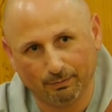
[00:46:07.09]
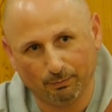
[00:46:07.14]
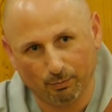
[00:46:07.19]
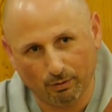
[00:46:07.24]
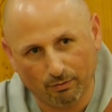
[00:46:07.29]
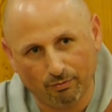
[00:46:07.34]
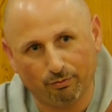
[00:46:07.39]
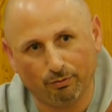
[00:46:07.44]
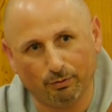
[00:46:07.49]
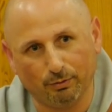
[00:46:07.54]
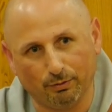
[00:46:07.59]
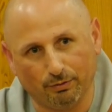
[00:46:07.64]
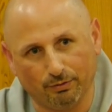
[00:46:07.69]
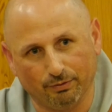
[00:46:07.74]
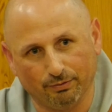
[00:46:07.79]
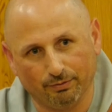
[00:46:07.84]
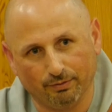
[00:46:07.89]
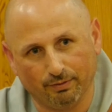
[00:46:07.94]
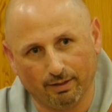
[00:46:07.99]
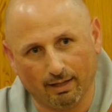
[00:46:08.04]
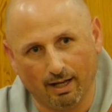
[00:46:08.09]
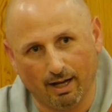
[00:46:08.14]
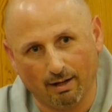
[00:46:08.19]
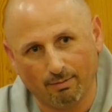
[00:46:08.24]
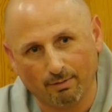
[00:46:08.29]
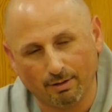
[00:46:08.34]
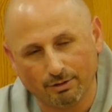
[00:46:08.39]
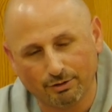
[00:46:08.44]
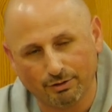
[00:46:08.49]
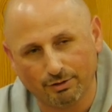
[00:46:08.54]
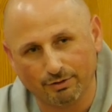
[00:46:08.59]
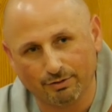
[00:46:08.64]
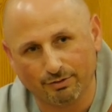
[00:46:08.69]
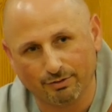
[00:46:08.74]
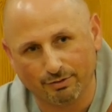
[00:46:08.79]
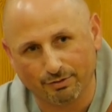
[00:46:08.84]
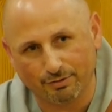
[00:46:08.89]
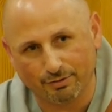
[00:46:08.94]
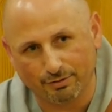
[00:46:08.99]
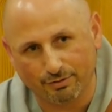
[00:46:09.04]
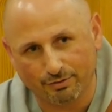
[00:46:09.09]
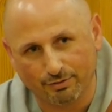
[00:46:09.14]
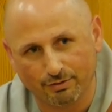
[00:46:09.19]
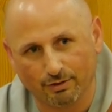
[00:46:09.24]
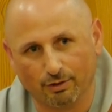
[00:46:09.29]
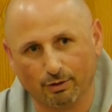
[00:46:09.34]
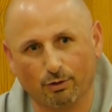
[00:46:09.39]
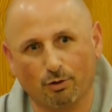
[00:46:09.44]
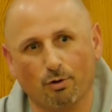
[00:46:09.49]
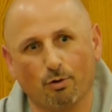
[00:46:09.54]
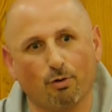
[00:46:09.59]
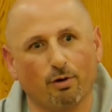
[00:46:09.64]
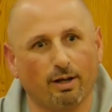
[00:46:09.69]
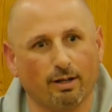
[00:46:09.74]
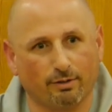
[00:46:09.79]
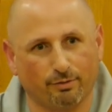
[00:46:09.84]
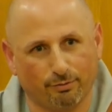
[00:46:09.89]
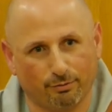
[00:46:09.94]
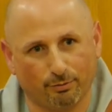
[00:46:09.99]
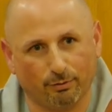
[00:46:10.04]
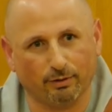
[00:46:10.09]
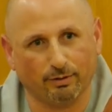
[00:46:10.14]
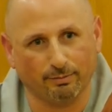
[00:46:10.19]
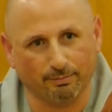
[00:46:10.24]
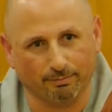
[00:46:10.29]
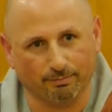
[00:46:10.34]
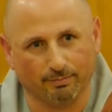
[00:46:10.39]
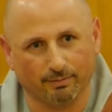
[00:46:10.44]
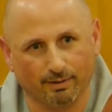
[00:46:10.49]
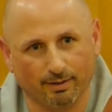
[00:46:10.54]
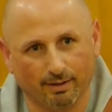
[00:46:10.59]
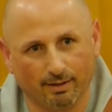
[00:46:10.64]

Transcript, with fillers: with food, how much it's correct for him.